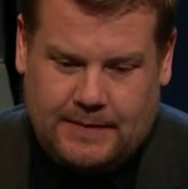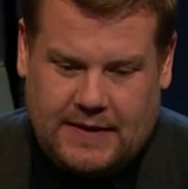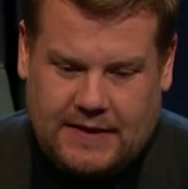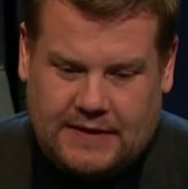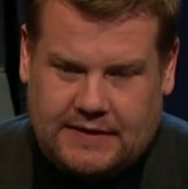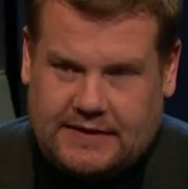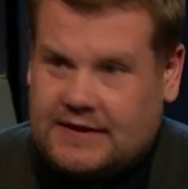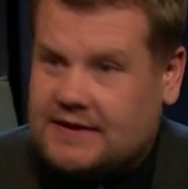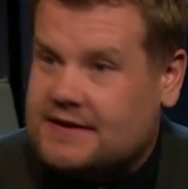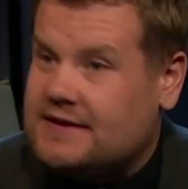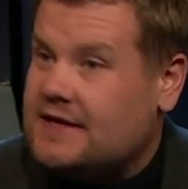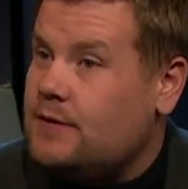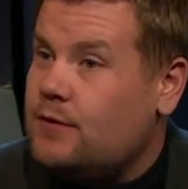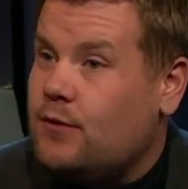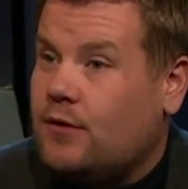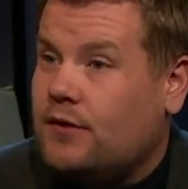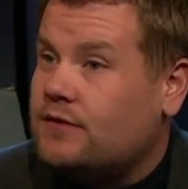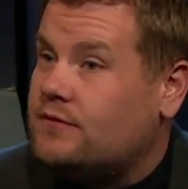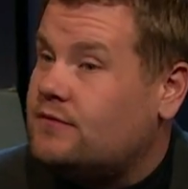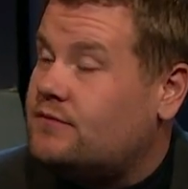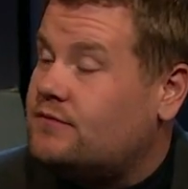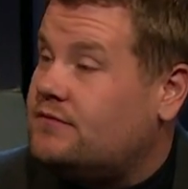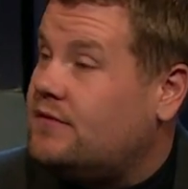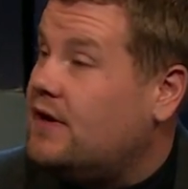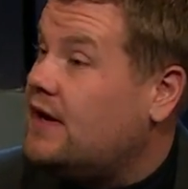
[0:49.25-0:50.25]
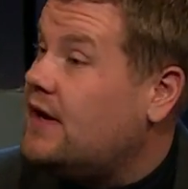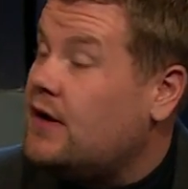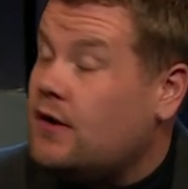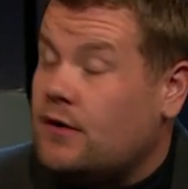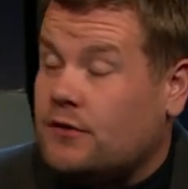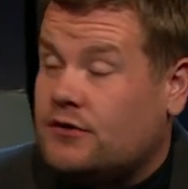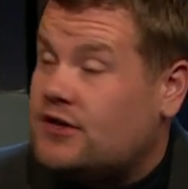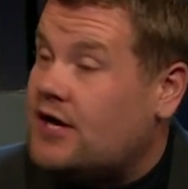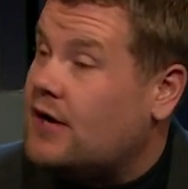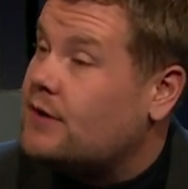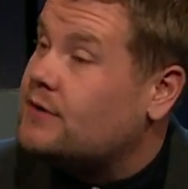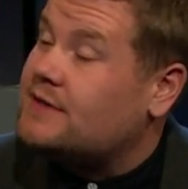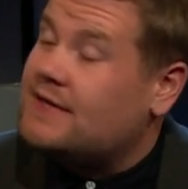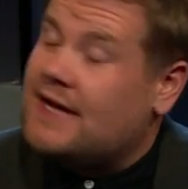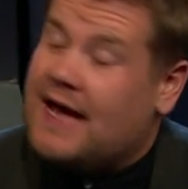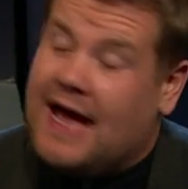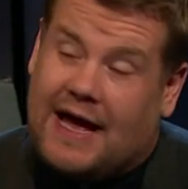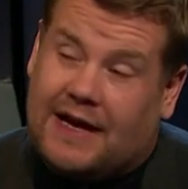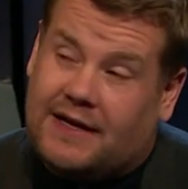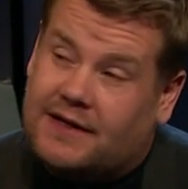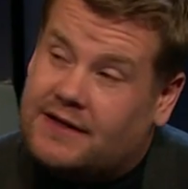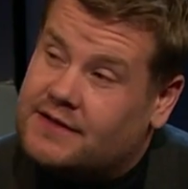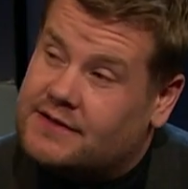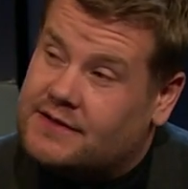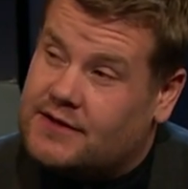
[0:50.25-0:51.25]
to see what, you know, Chelsea
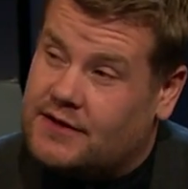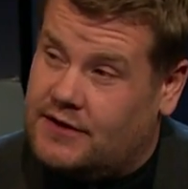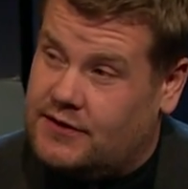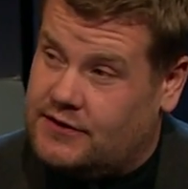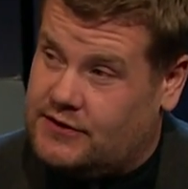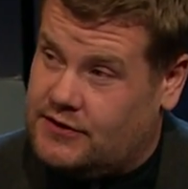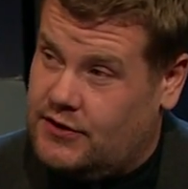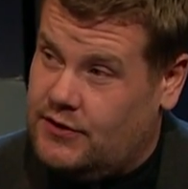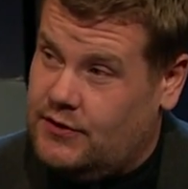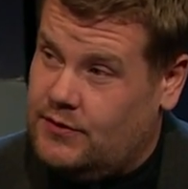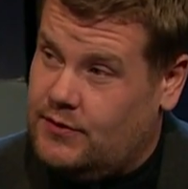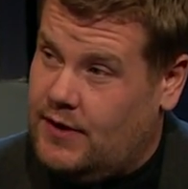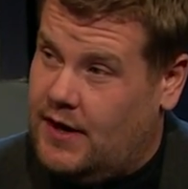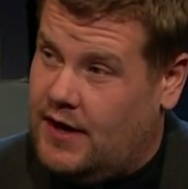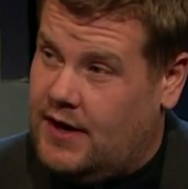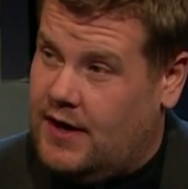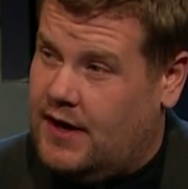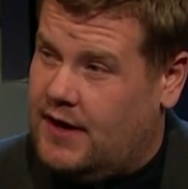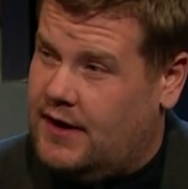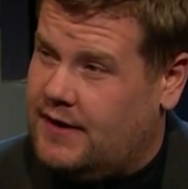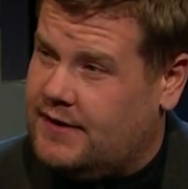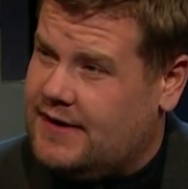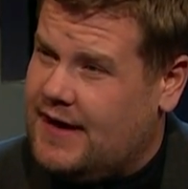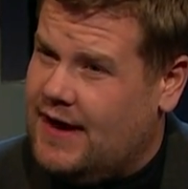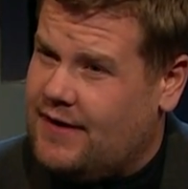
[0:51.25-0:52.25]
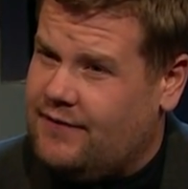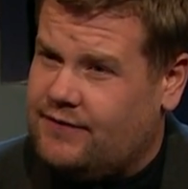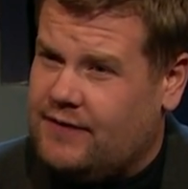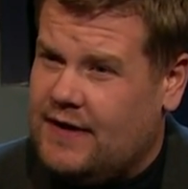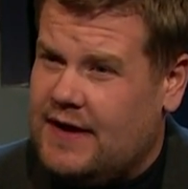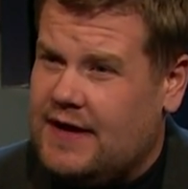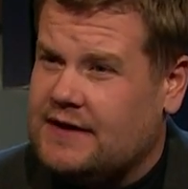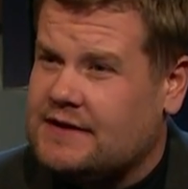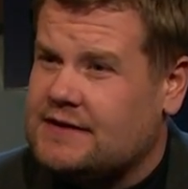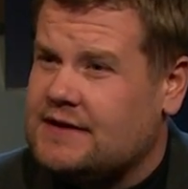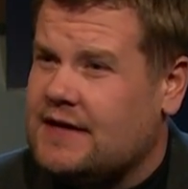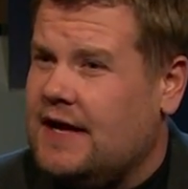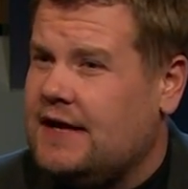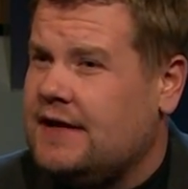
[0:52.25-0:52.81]
Handler's going to do at Netflix.